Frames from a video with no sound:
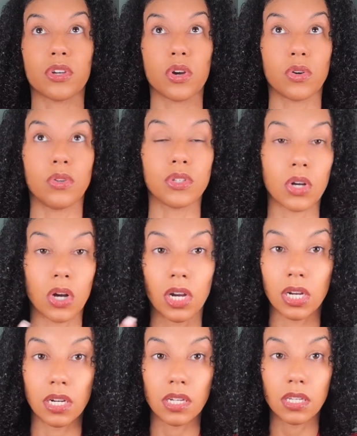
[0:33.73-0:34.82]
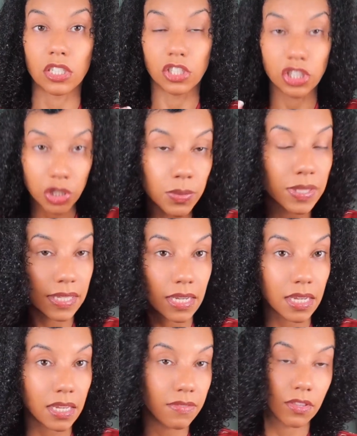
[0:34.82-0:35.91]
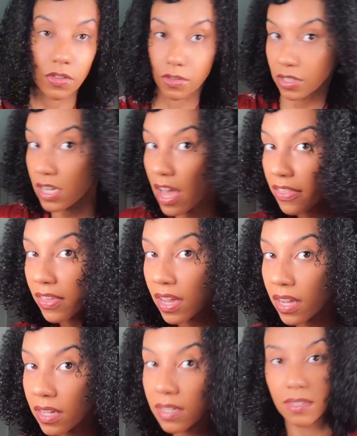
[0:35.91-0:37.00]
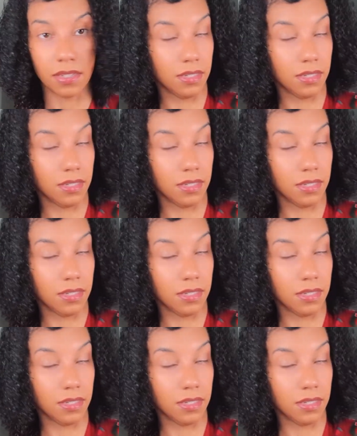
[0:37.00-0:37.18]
The curls are juicy, even though there's nothing